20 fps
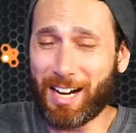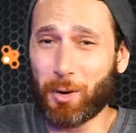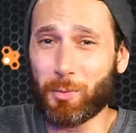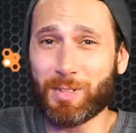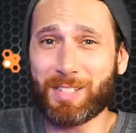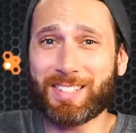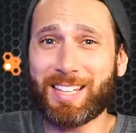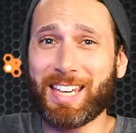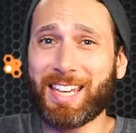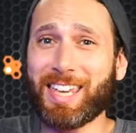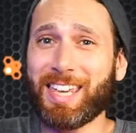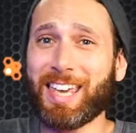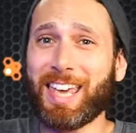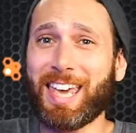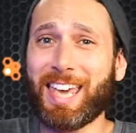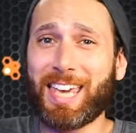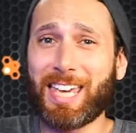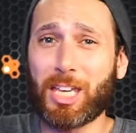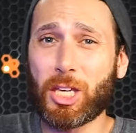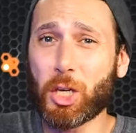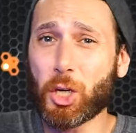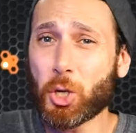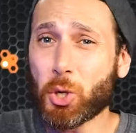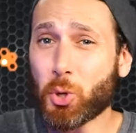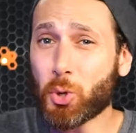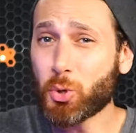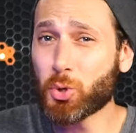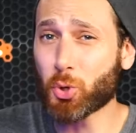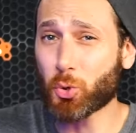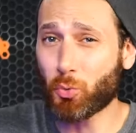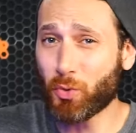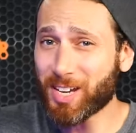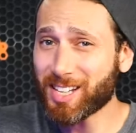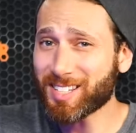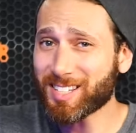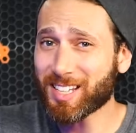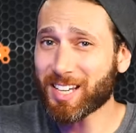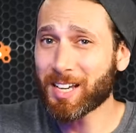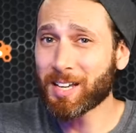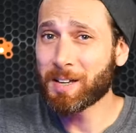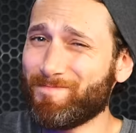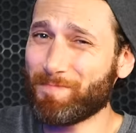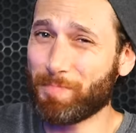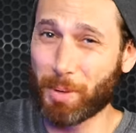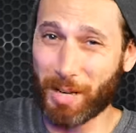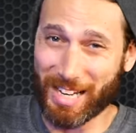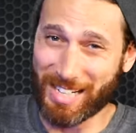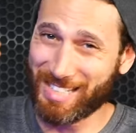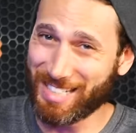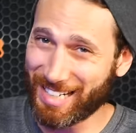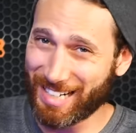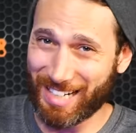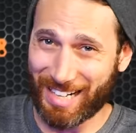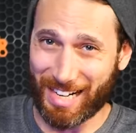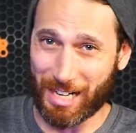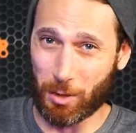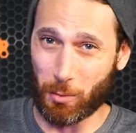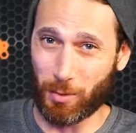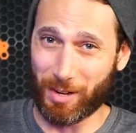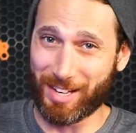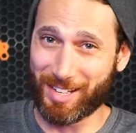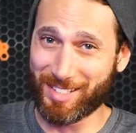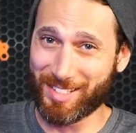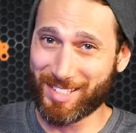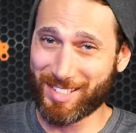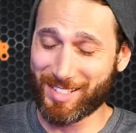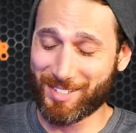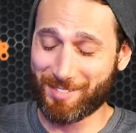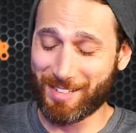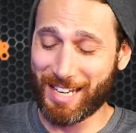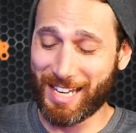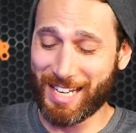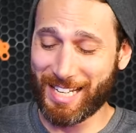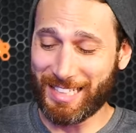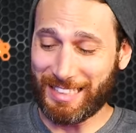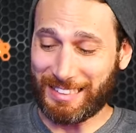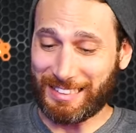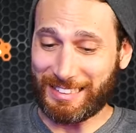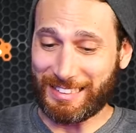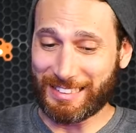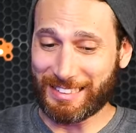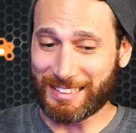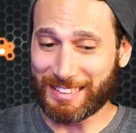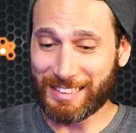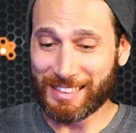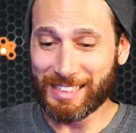that I was taking a huge risk, but I did it anyways. And